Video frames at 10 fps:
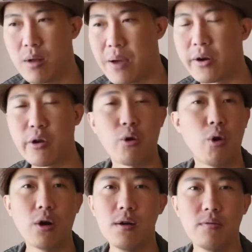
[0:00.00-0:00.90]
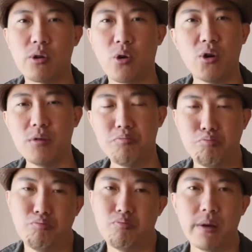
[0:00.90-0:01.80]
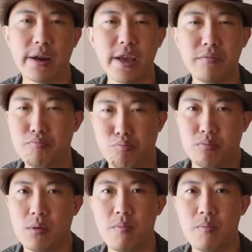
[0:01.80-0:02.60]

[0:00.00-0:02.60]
Have a recorder, record it, bring it in, no